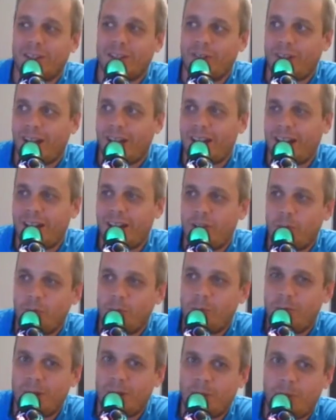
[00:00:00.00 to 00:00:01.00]
Okay, and it would
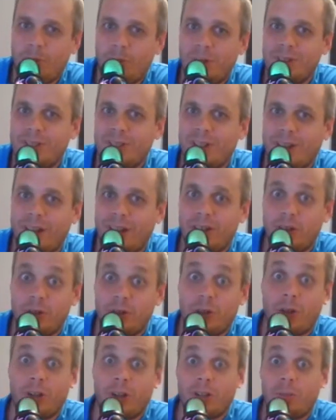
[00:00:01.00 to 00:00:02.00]
be implicit that you're
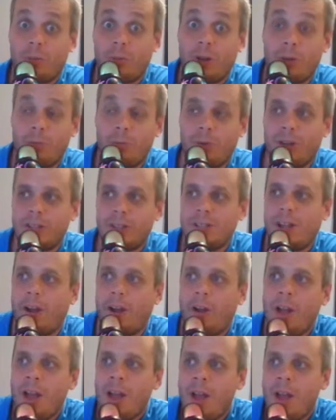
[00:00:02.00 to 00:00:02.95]
talking about the price now.